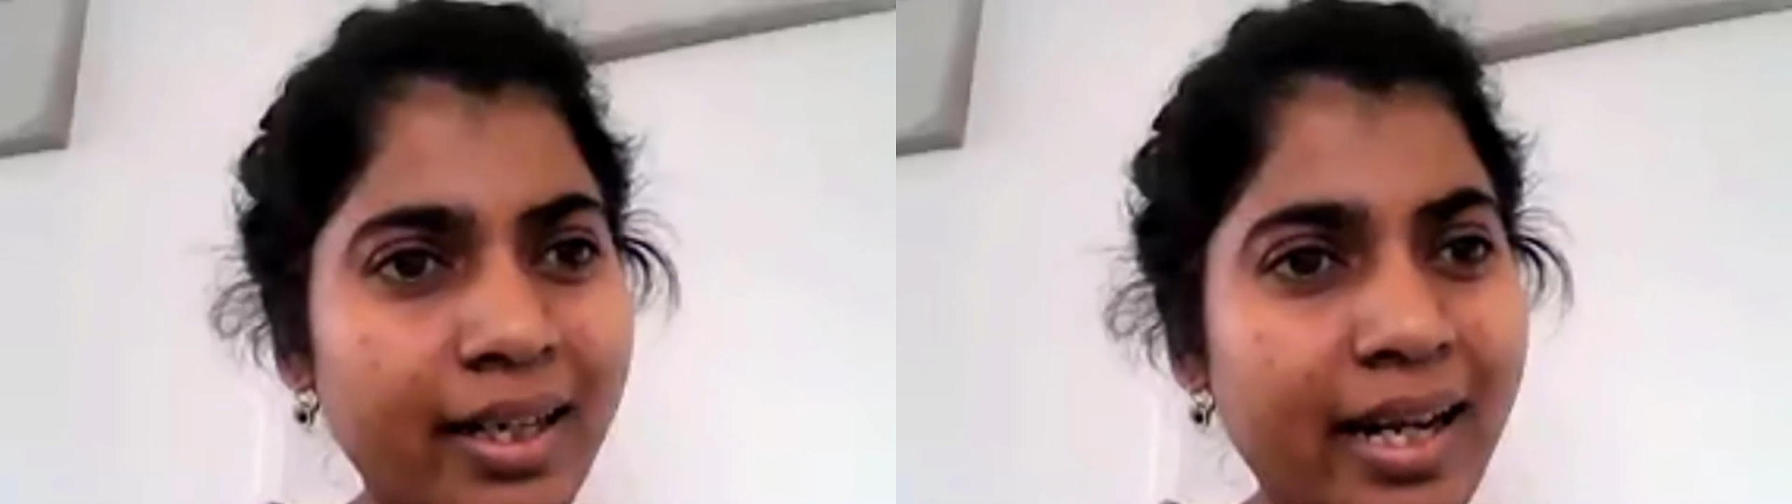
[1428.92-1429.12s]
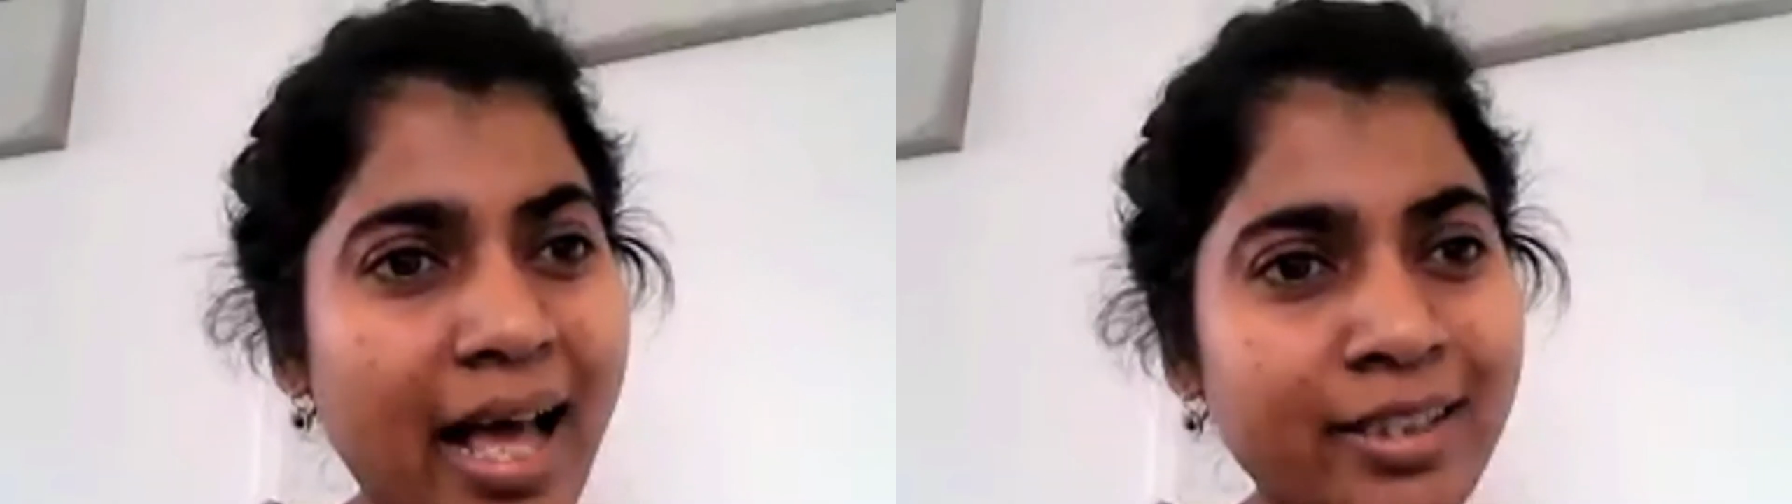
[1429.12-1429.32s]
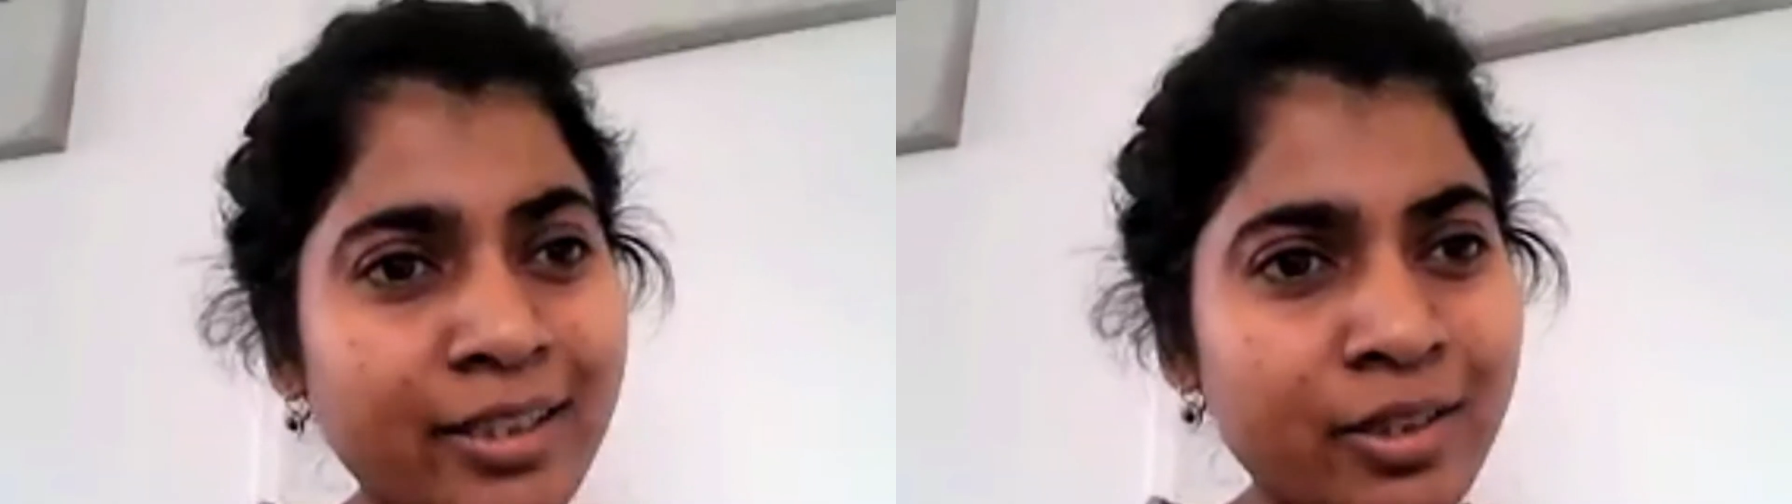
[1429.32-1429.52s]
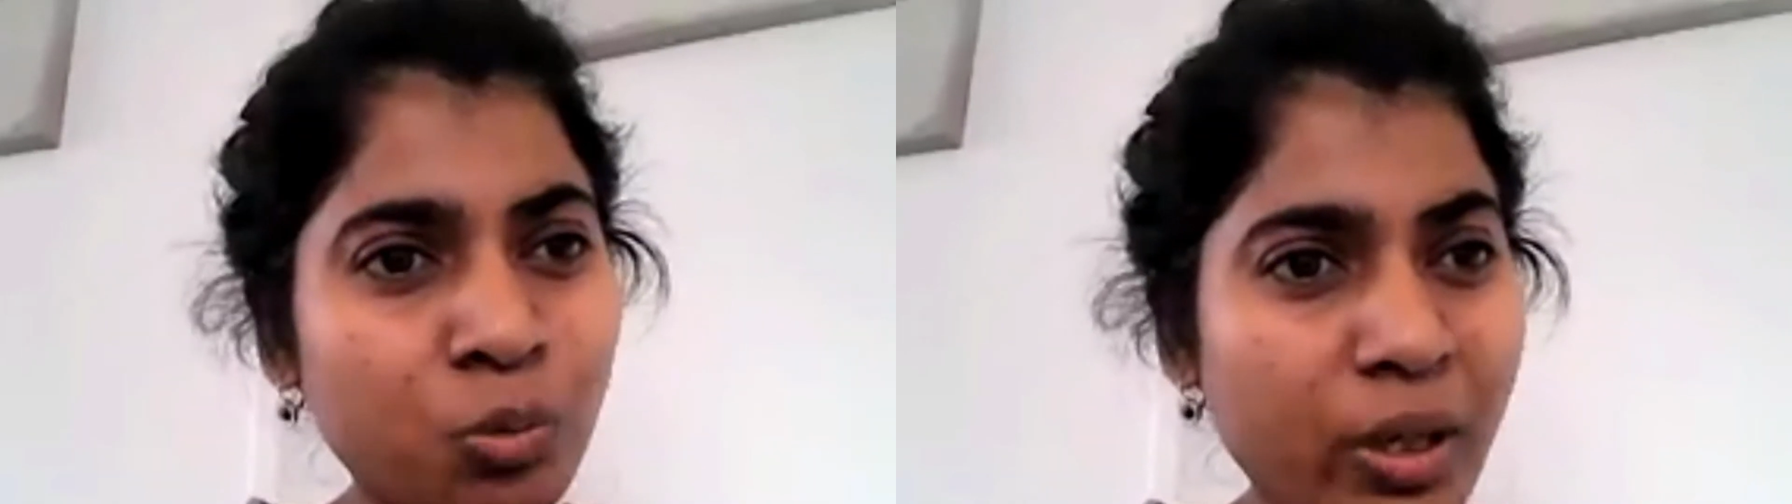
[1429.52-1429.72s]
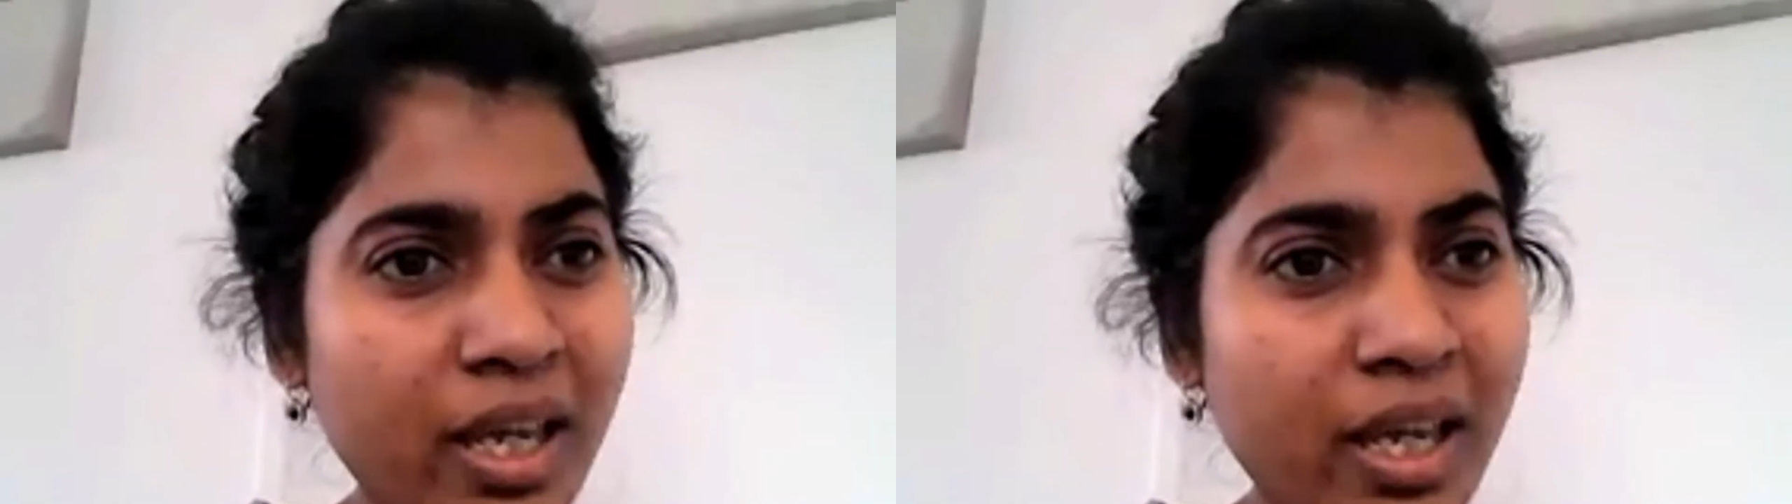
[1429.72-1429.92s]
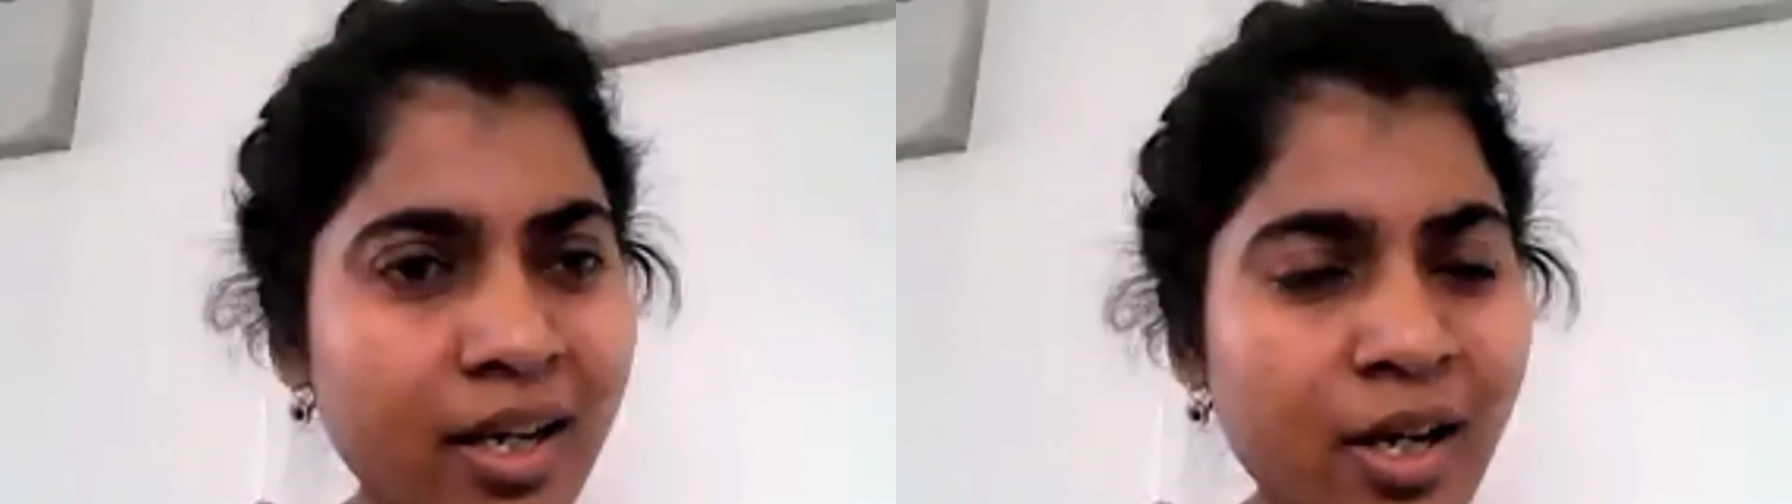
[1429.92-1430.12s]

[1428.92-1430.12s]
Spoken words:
last week